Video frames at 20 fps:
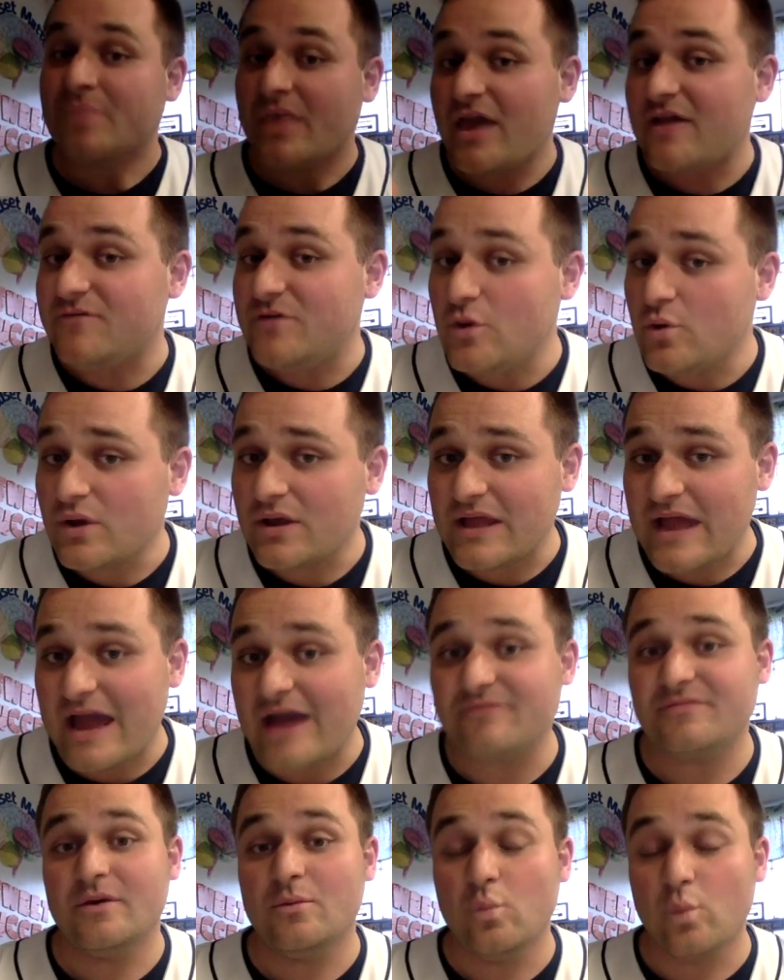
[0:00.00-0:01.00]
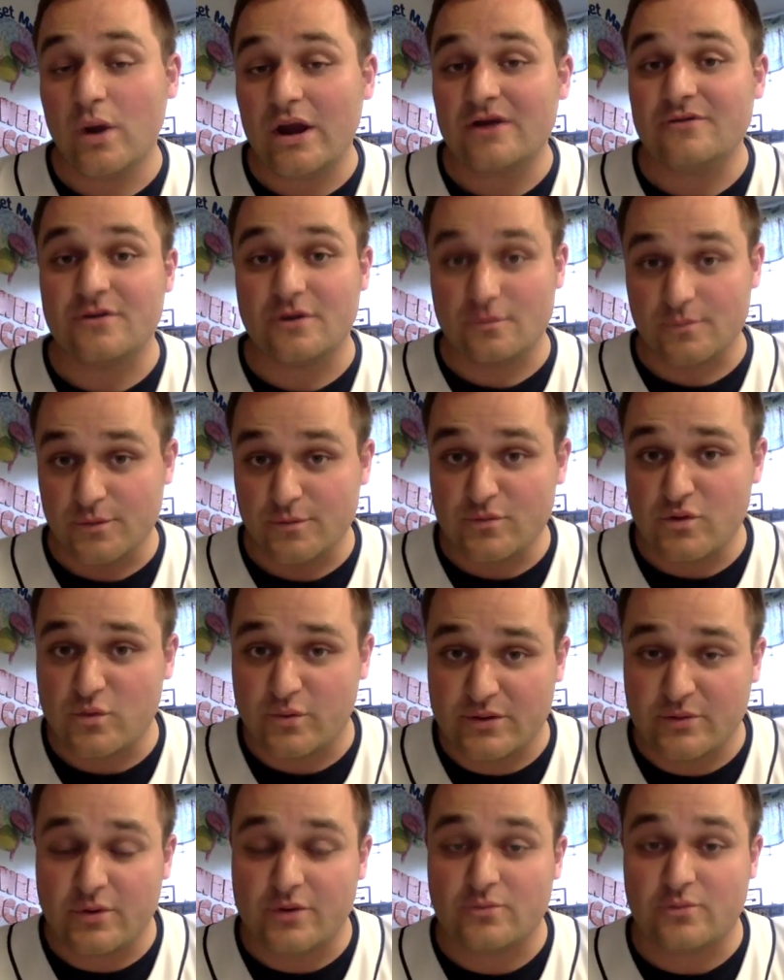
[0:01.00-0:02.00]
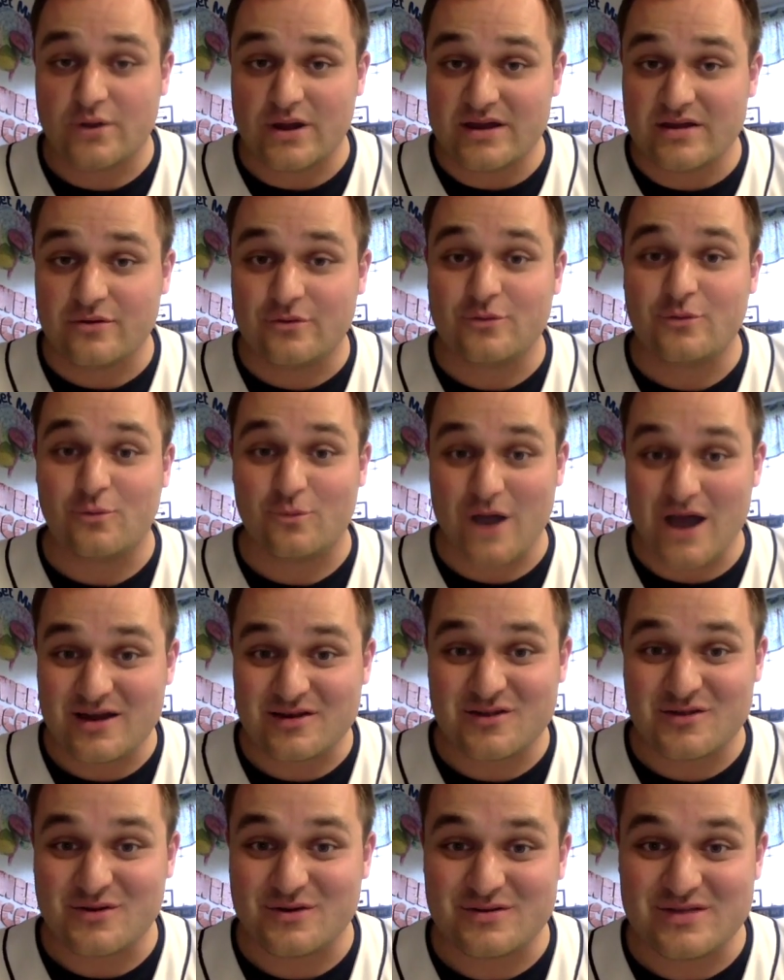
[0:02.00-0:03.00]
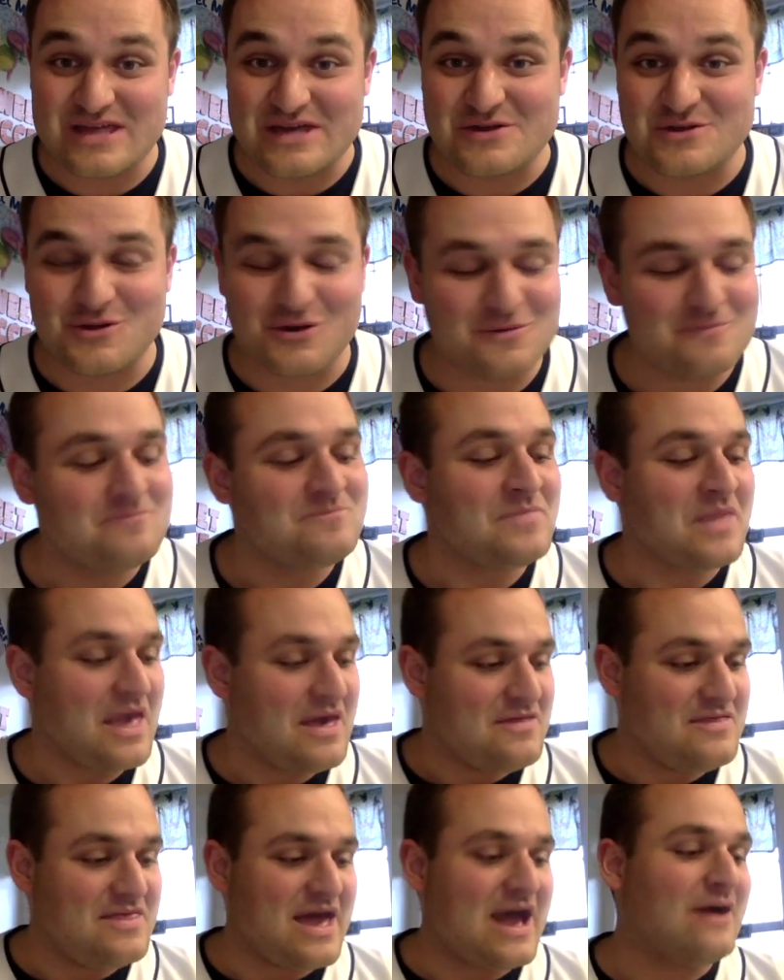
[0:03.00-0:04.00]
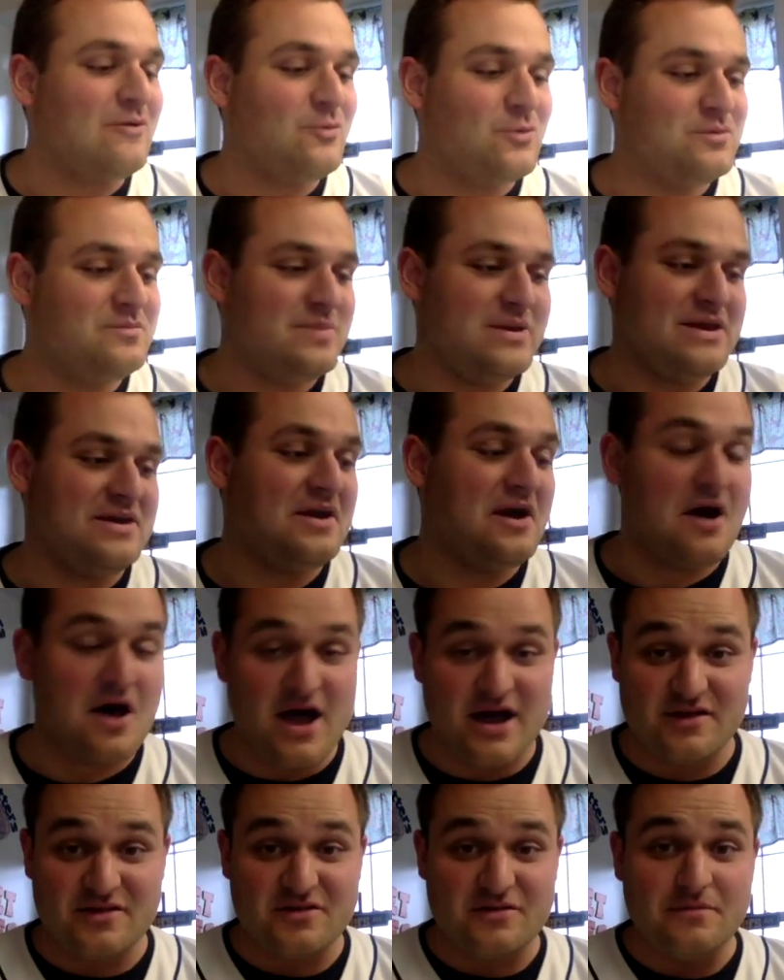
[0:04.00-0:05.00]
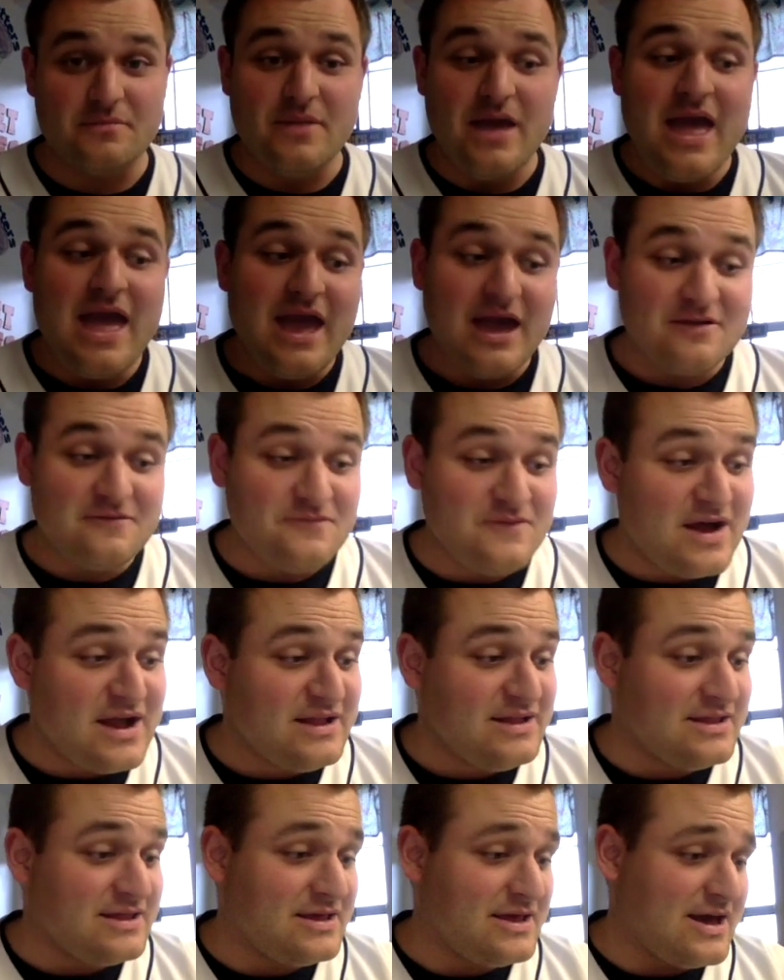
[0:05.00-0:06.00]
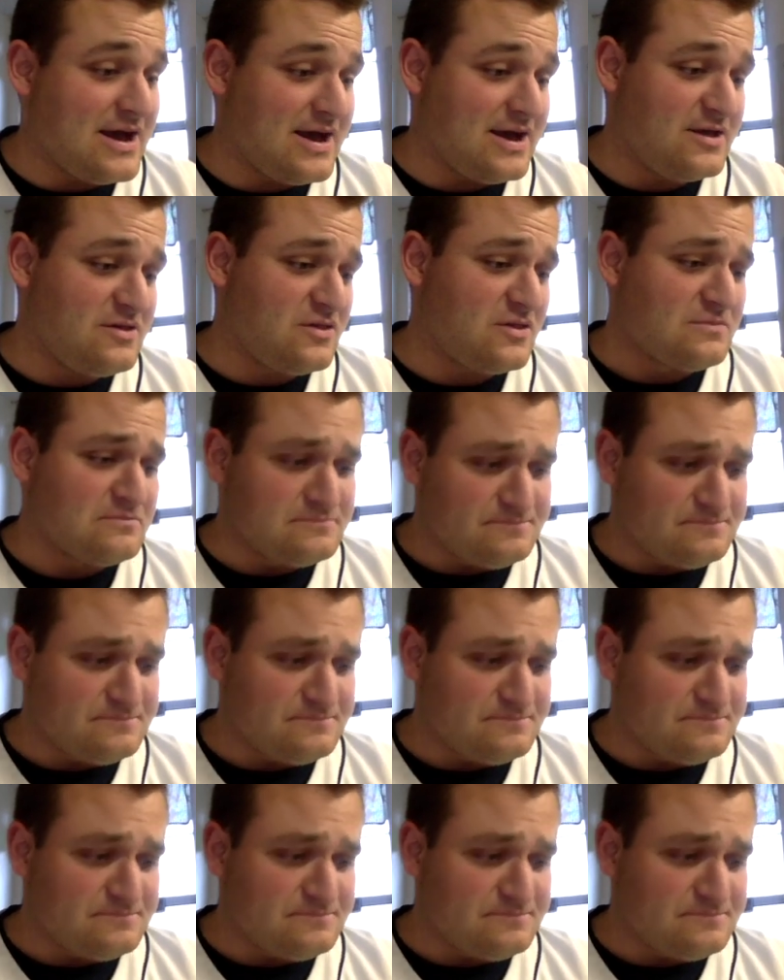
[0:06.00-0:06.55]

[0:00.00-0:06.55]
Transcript: If you could have them wear their Room 21 Rockstar t-shirt, that would be awesome. And finally, guys,